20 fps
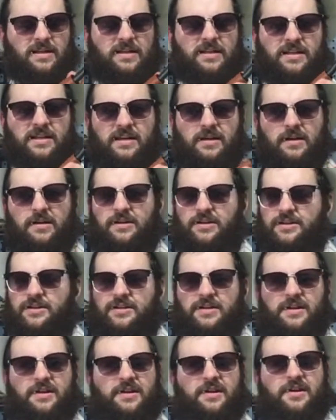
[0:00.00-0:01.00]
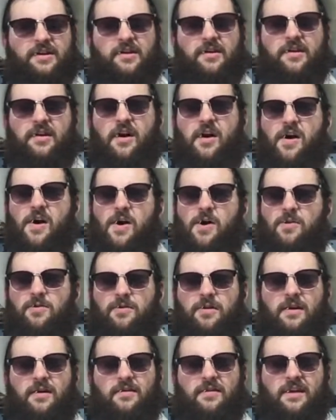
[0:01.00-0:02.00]
Then just hold
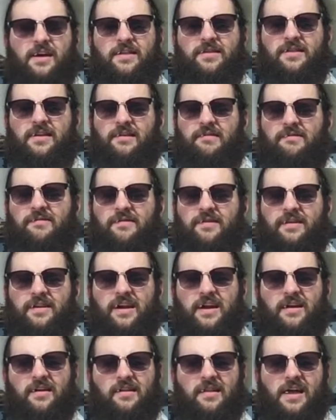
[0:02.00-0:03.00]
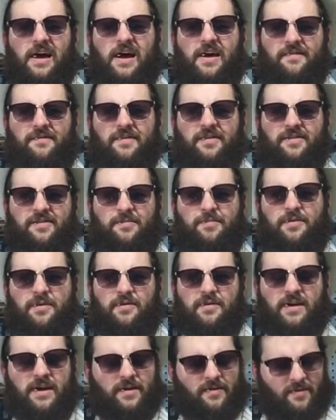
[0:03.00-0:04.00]
on to that thing for dear life as you
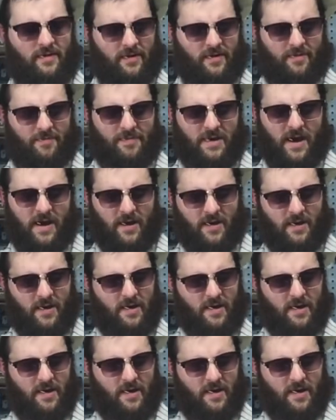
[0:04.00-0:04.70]
pull that trigger back.